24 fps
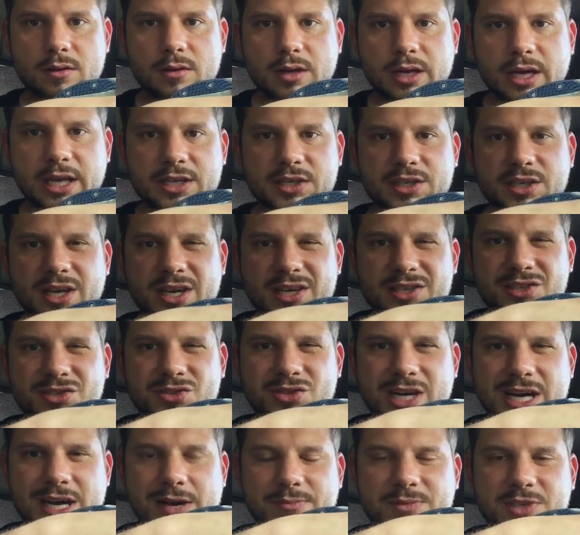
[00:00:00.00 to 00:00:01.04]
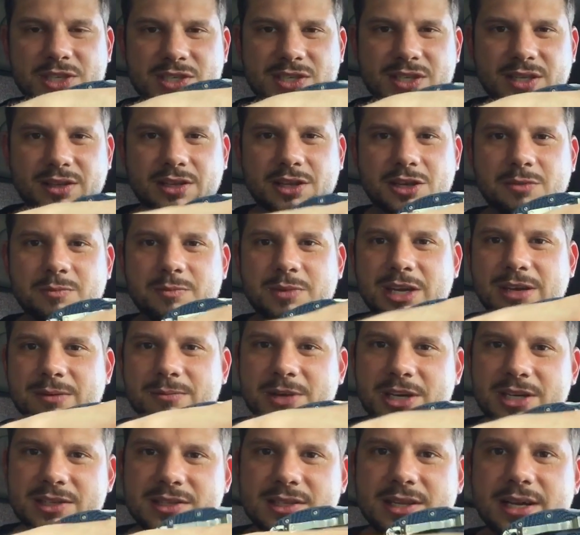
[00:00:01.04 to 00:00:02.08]
It does drop just a little bit,
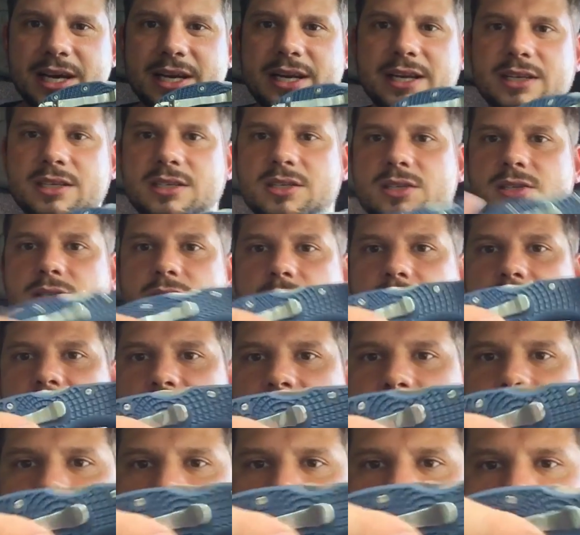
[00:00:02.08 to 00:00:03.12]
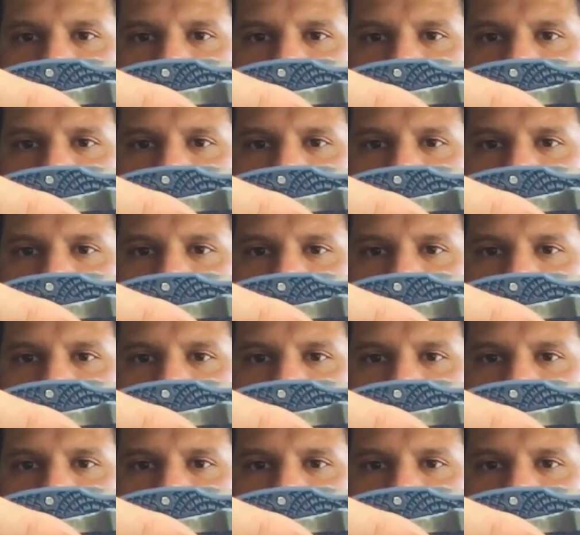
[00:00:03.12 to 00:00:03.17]
but it's not extreme.